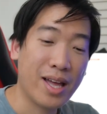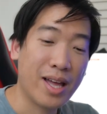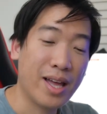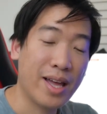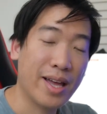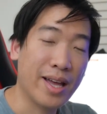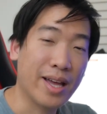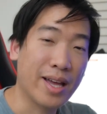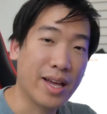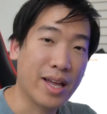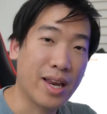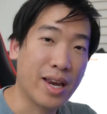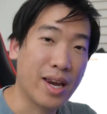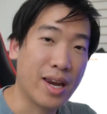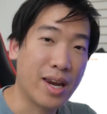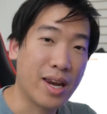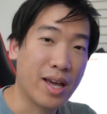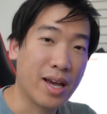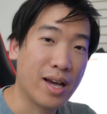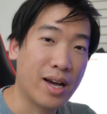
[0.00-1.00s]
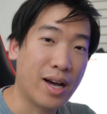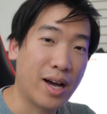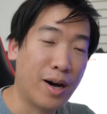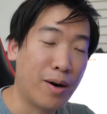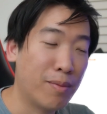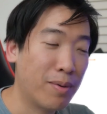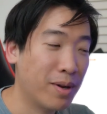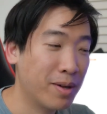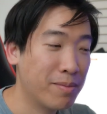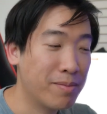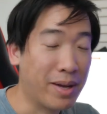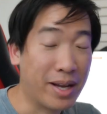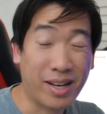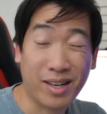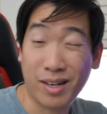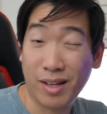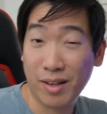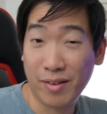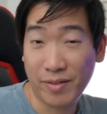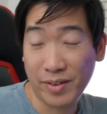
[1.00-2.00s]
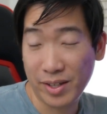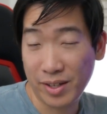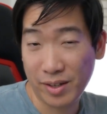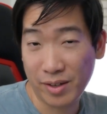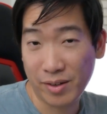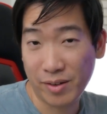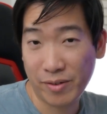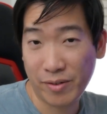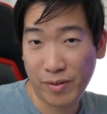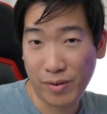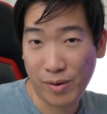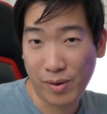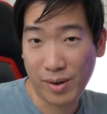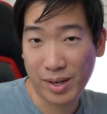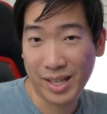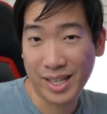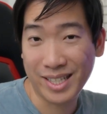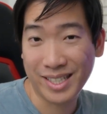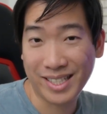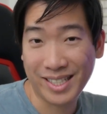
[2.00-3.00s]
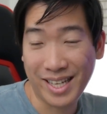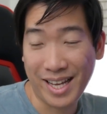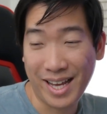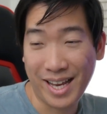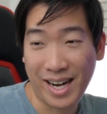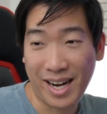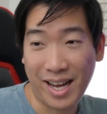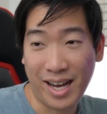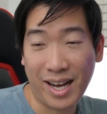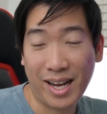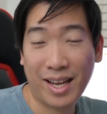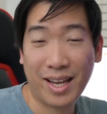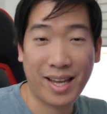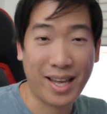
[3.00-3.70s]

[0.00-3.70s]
And I'll probably make another video for the Zen